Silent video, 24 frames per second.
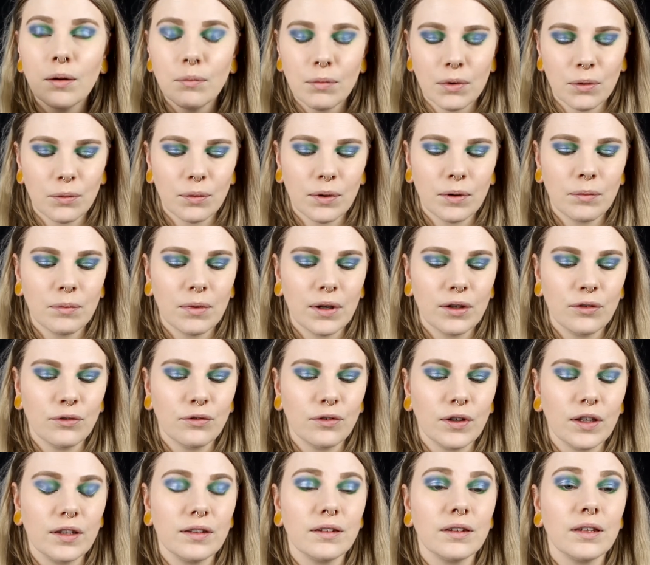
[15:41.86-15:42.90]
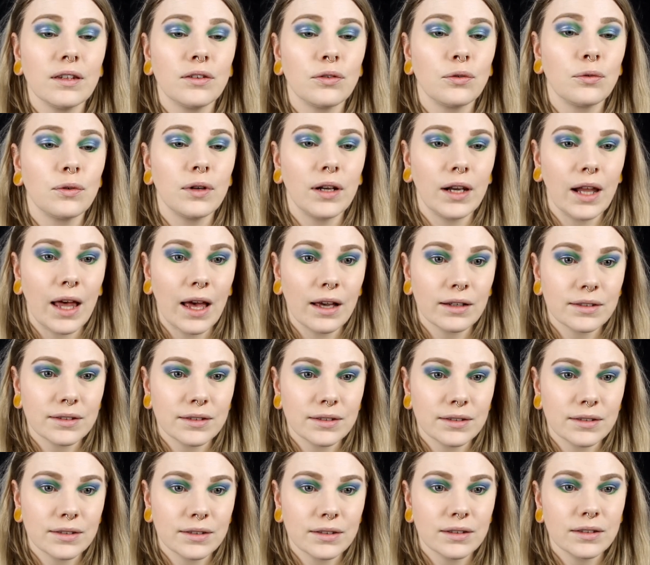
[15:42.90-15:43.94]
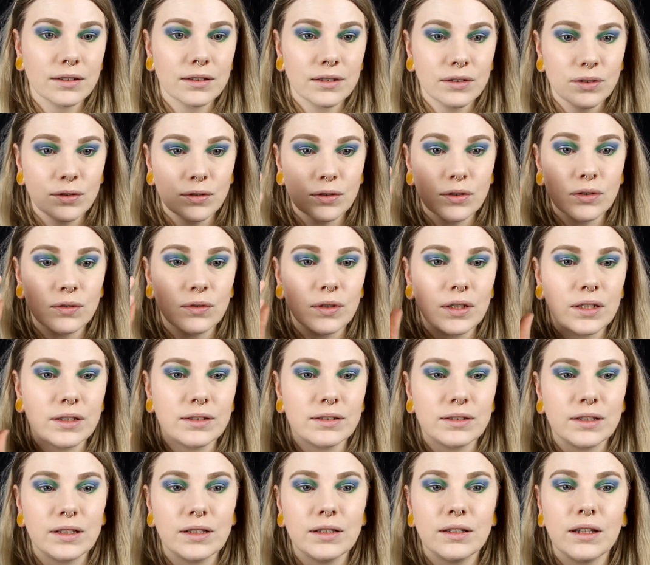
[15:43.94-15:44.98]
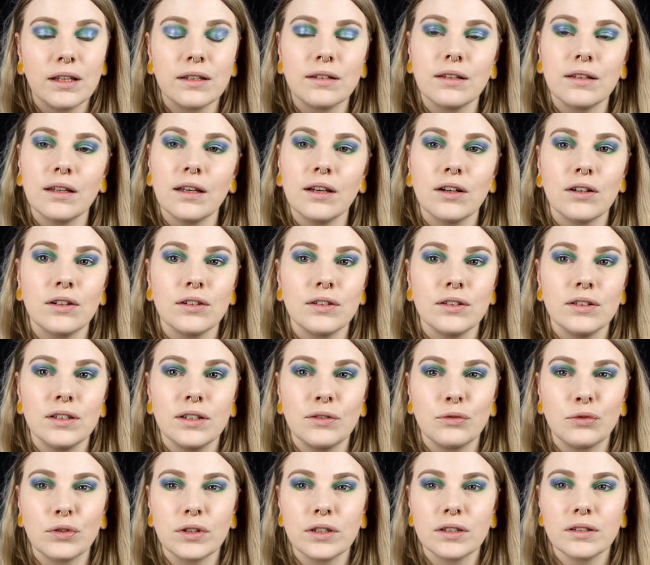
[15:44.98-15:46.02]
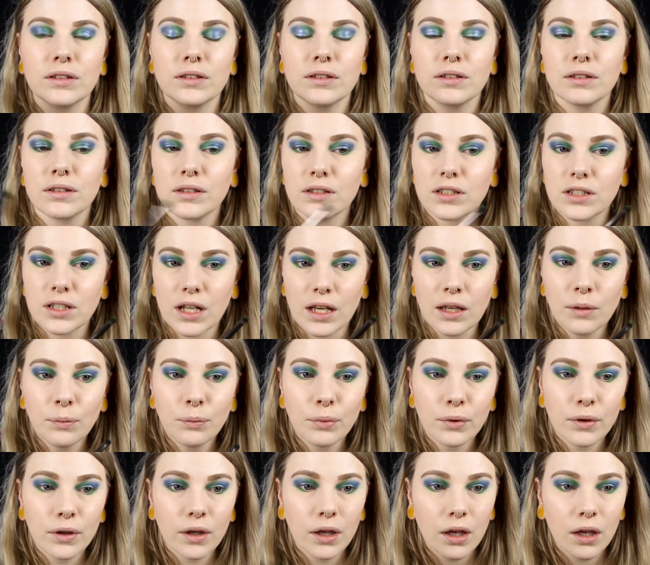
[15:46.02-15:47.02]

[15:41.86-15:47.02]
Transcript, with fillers: But when my face is relaxed, you can really see that they are a different shape.